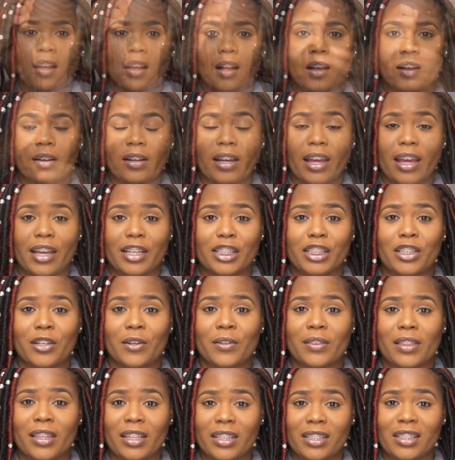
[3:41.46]
Okay,
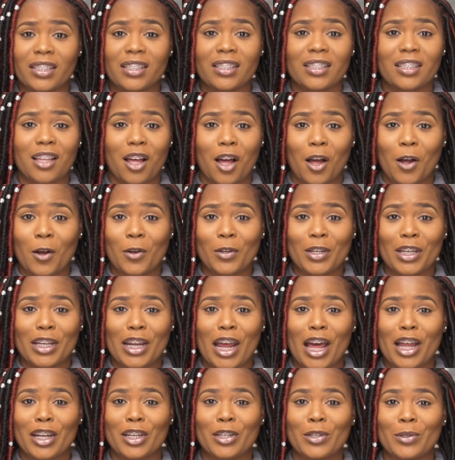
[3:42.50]
so this is all that
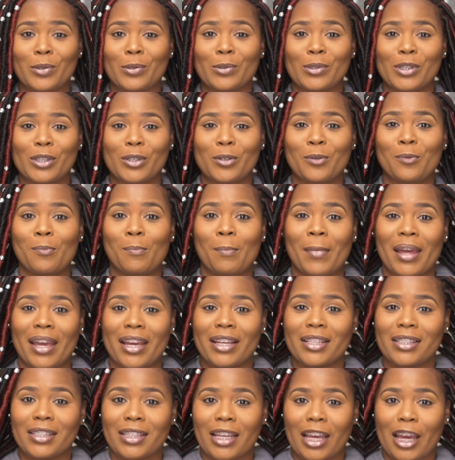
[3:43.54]
I do to
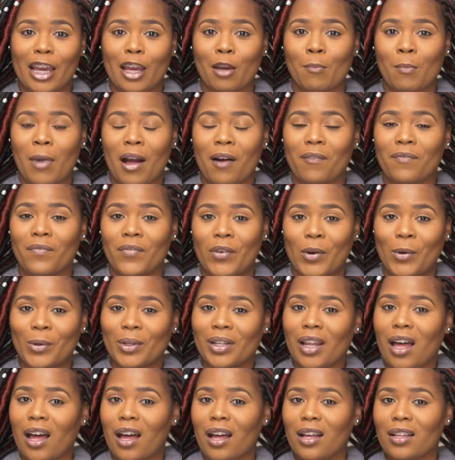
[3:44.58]
maintain my faux
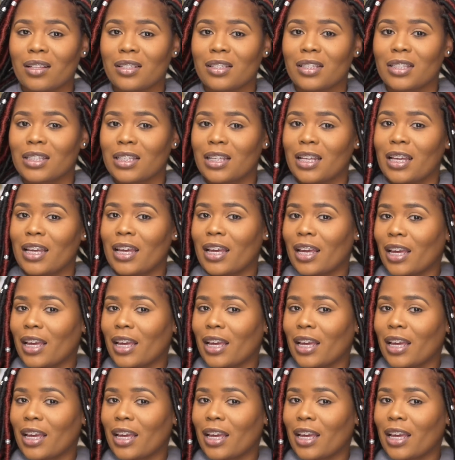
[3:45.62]
locks.